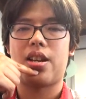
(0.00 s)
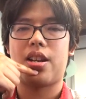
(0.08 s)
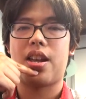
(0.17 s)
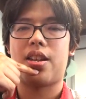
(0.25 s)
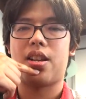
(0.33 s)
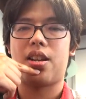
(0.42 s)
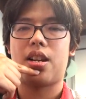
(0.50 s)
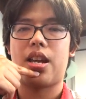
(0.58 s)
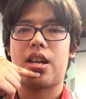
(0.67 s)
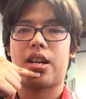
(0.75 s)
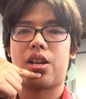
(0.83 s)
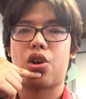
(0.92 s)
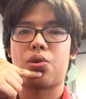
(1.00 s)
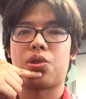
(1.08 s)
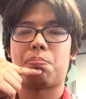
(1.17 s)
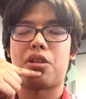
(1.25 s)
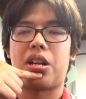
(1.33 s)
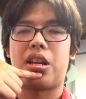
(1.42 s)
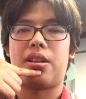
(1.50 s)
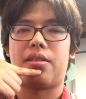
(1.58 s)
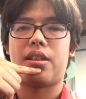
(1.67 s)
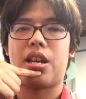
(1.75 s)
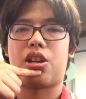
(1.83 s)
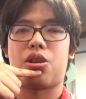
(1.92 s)
It goes
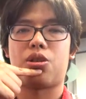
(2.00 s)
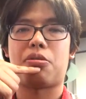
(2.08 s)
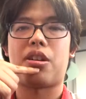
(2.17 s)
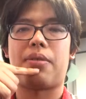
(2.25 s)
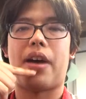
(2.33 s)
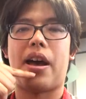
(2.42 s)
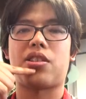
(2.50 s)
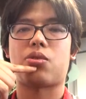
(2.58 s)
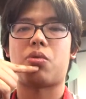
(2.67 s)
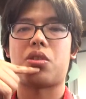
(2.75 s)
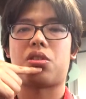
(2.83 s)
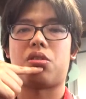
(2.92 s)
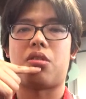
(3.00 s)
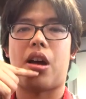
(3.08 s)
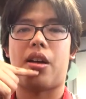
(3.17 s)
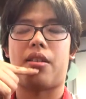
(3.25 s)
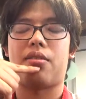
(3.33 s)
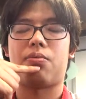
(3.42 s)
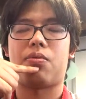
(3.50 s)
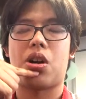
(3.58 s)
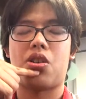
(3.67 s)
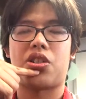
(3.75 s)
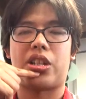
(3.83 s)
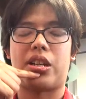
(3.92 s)
pretty fast once you're not
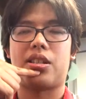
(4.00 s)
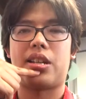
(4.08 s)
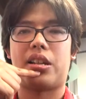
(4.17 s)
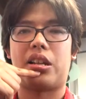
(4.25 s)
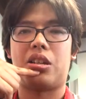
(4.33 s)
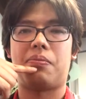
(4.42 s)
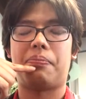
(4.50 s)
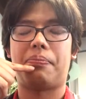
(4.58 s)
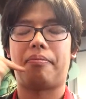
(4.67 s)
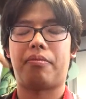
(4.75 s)
rehearsing it daily.